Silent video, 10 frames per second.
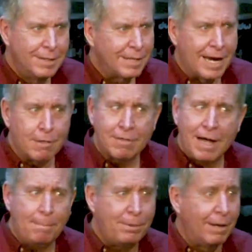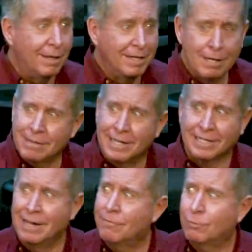Can't stop Paul. He's like
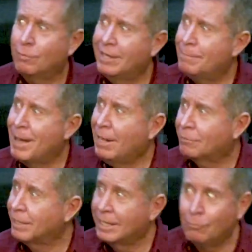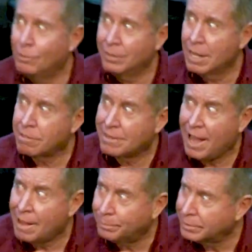an ever ready battery, he will not
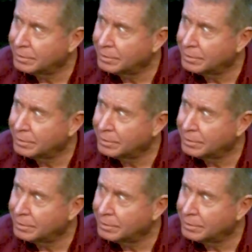stop.